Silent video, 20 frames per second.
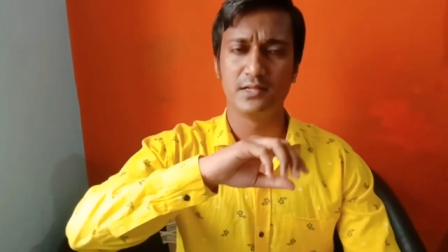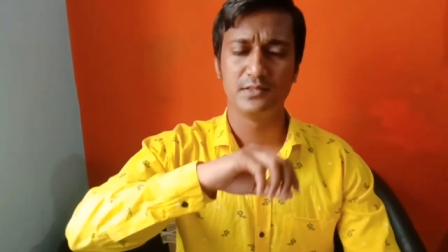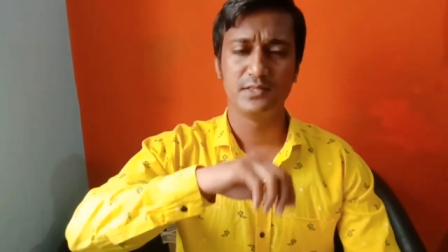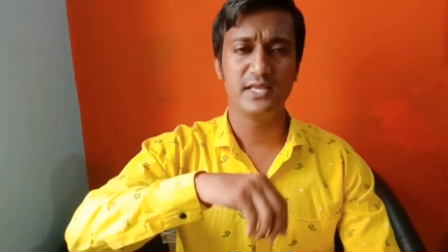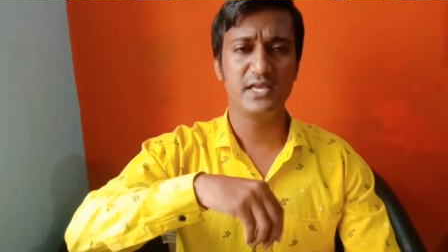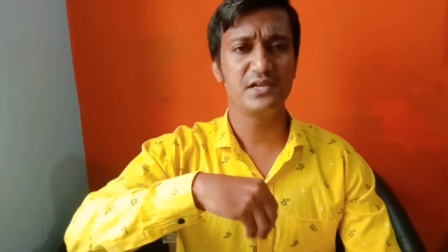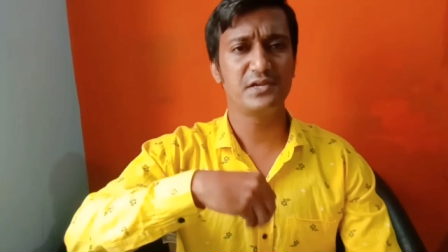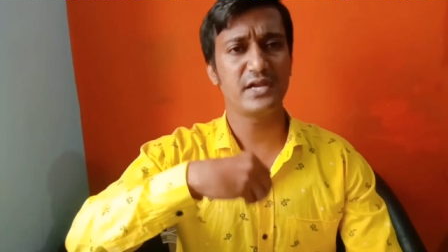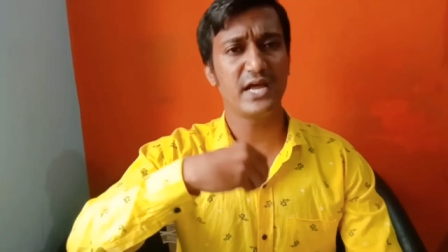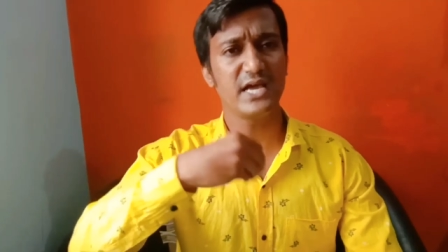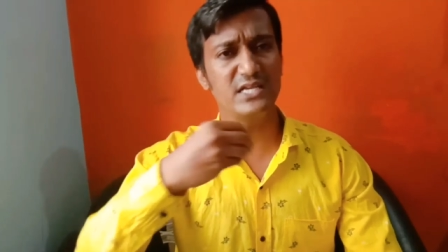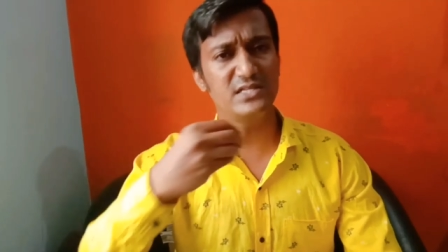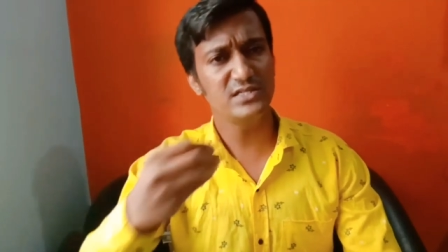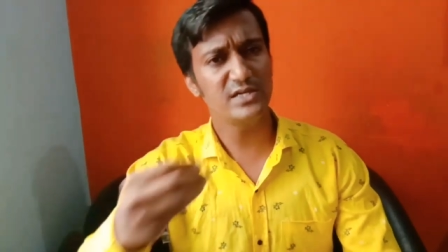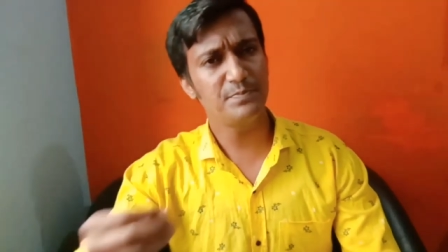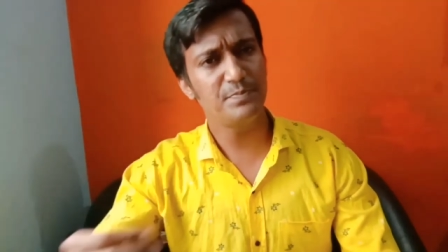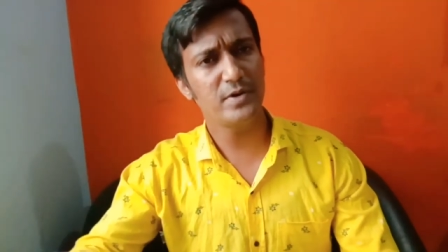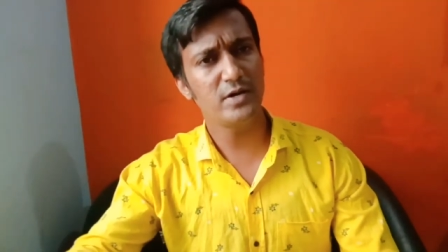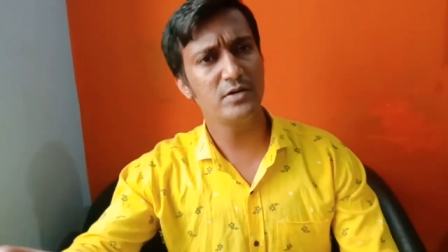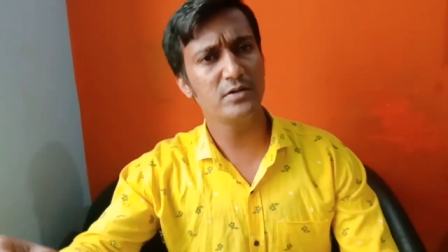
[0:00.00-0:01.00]
they rise
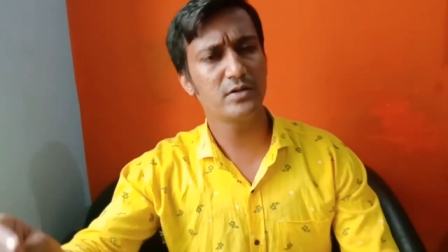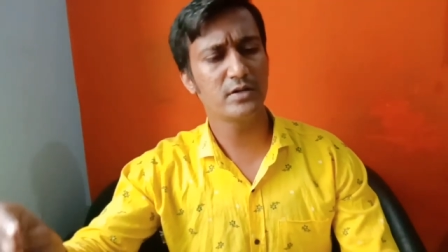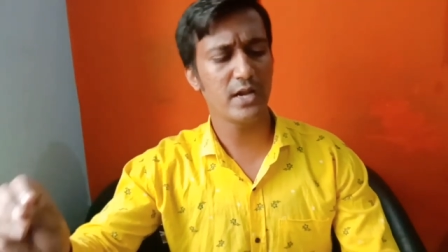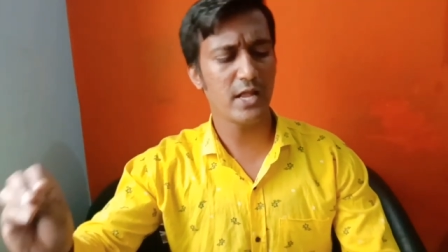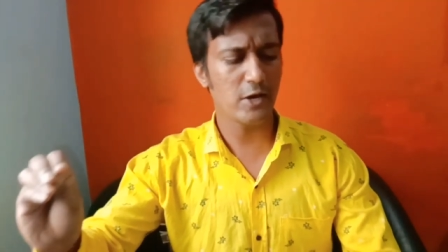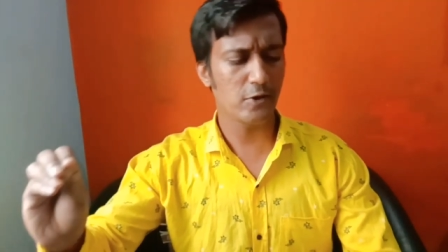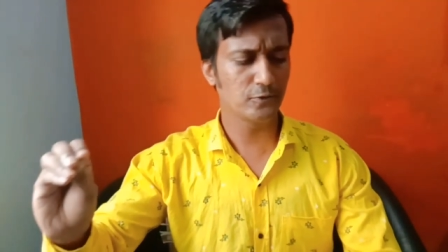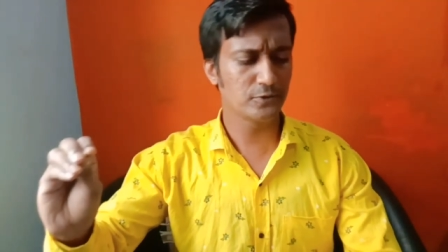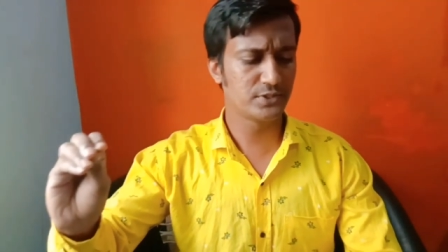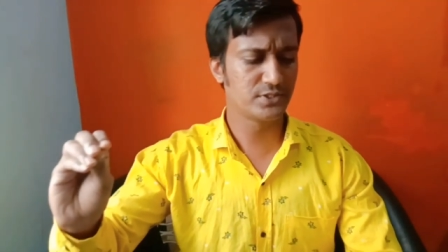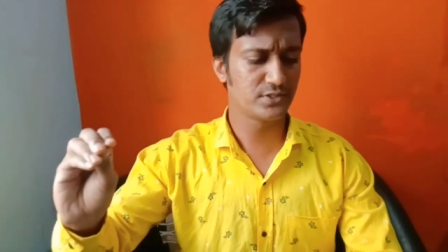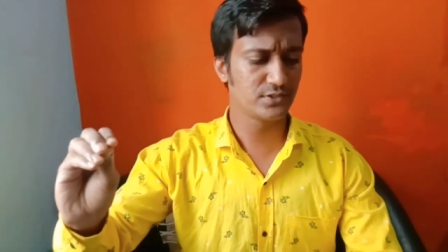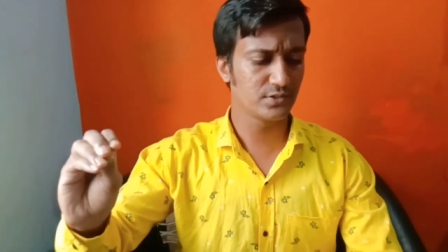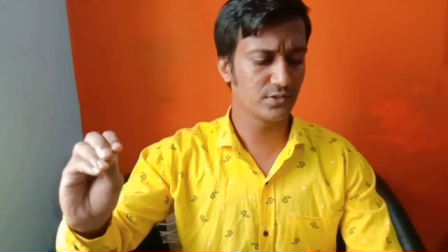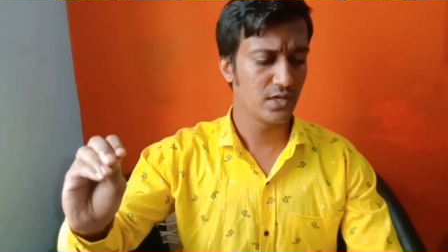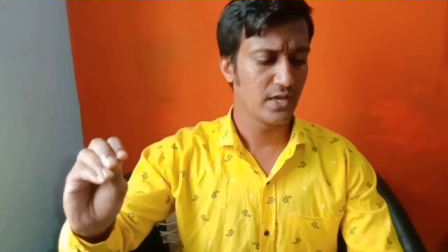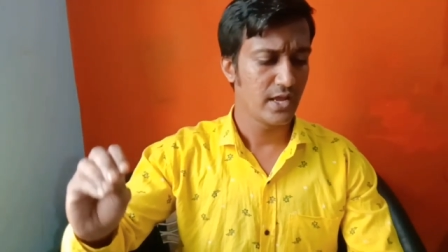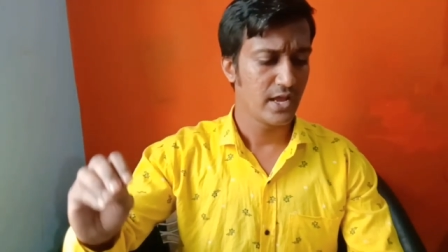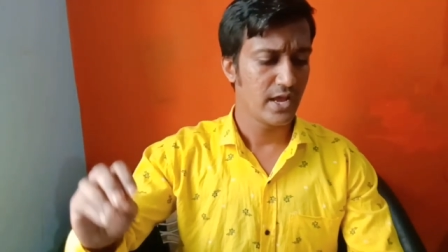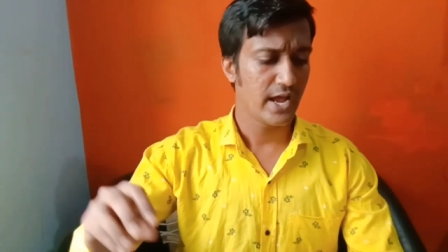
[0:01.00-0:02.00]
upon
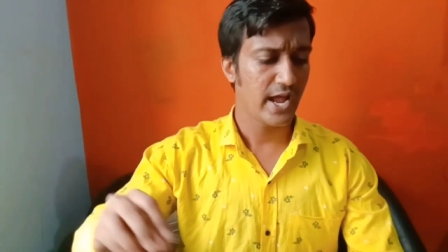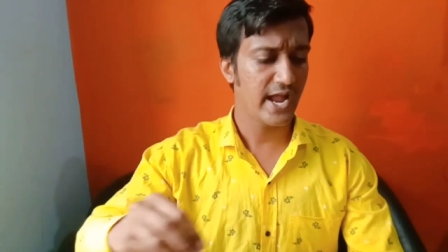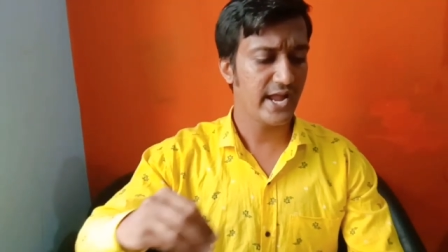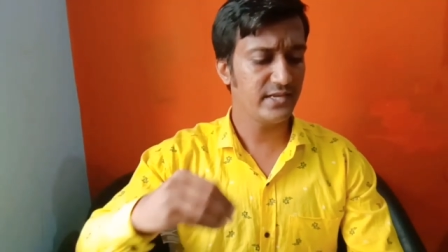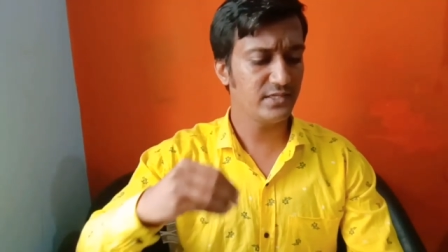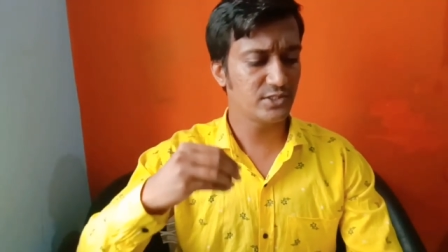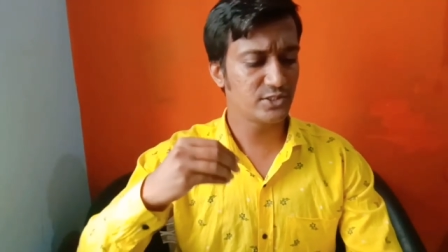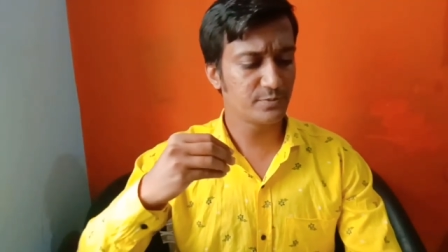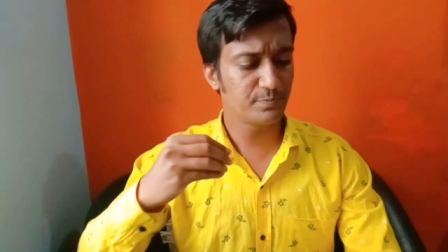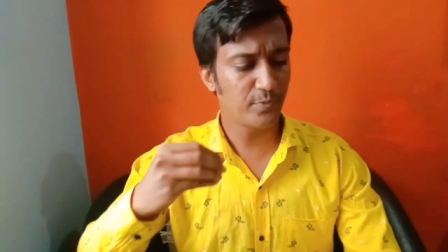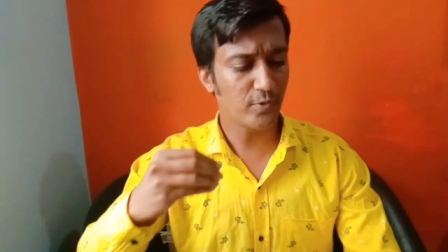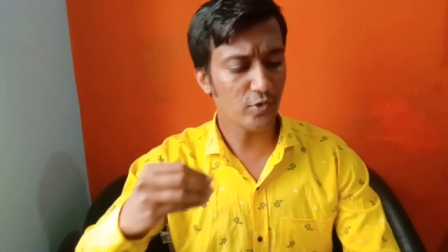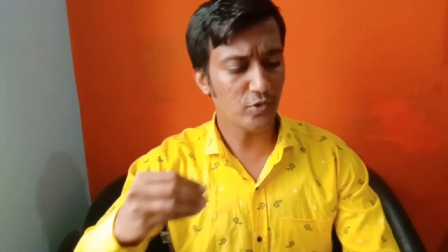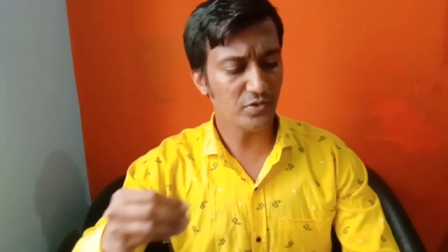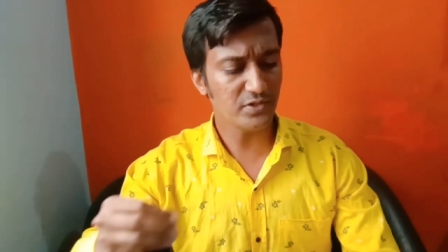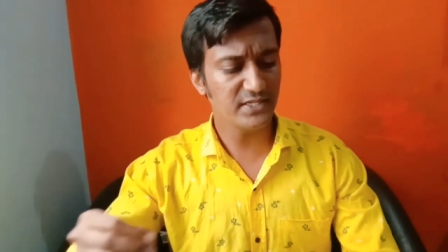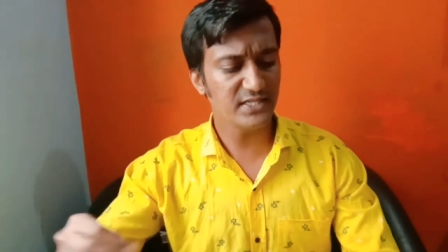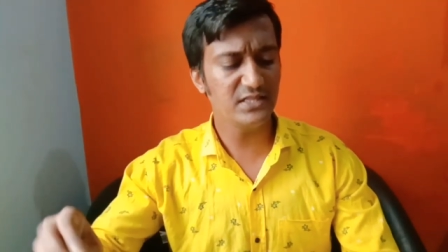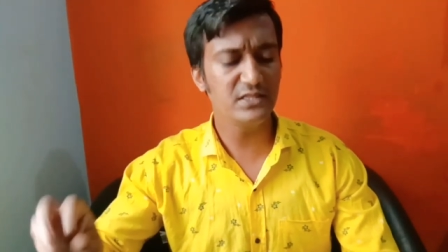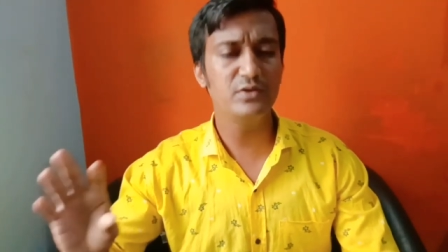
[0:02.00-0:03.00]
clouds and
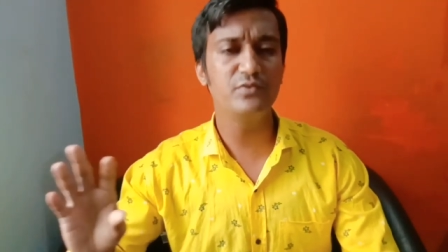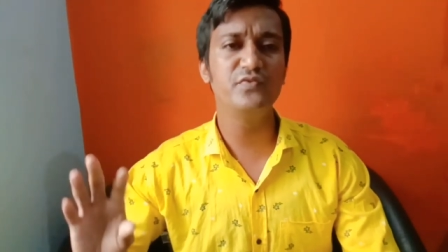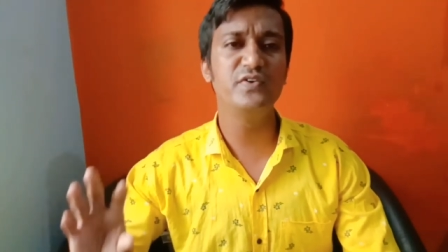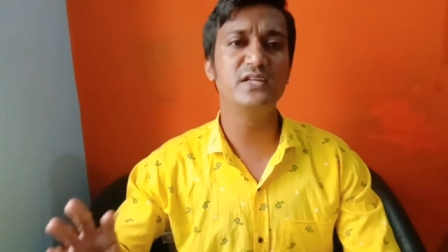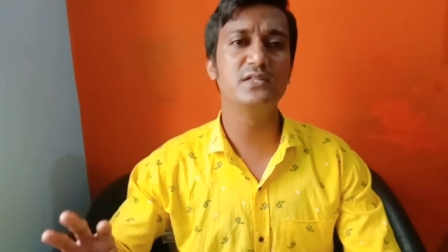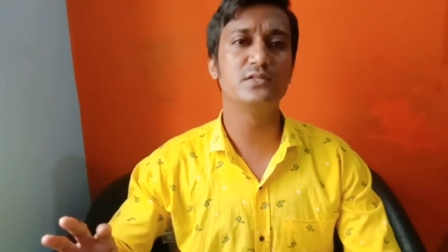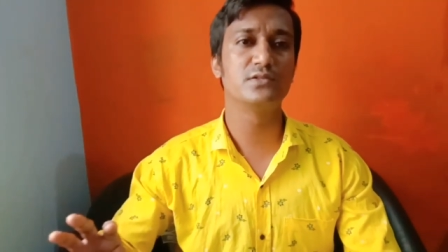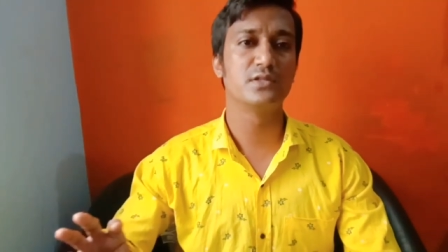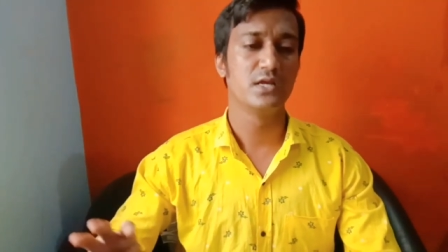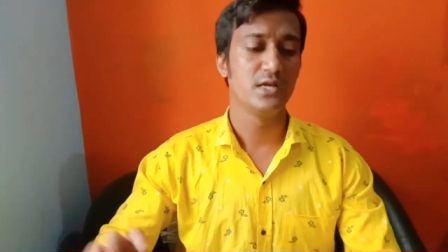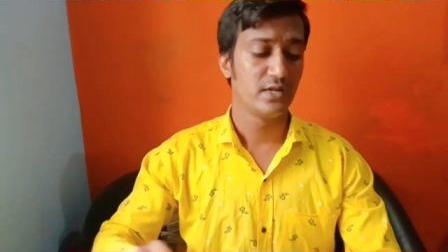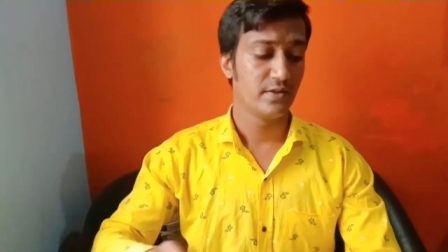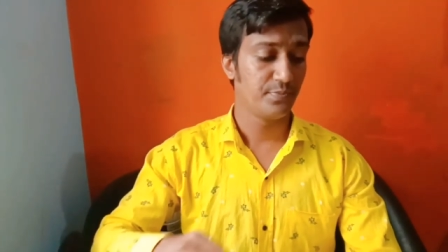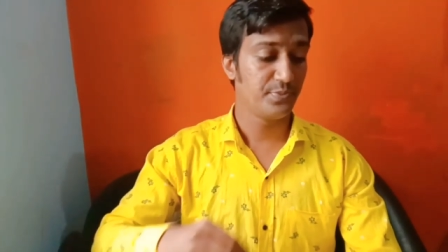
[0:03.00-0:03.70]
sport in the wind.